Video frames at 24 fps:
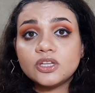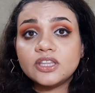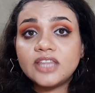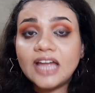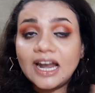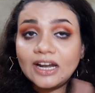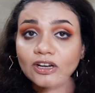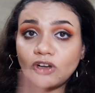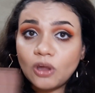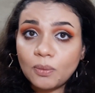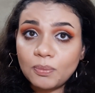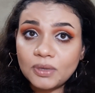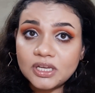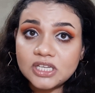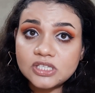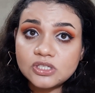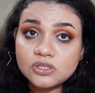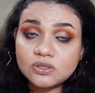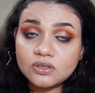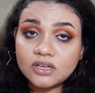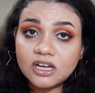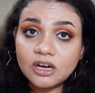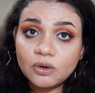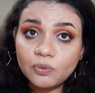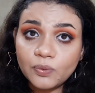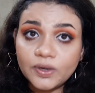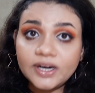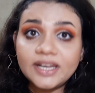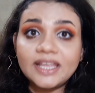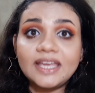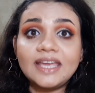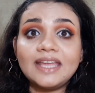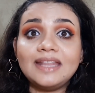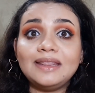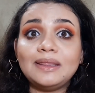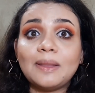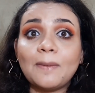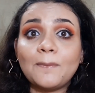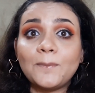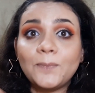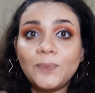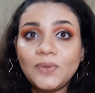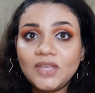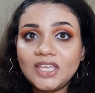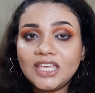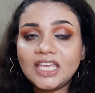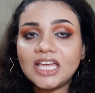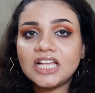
so that topic is covered in the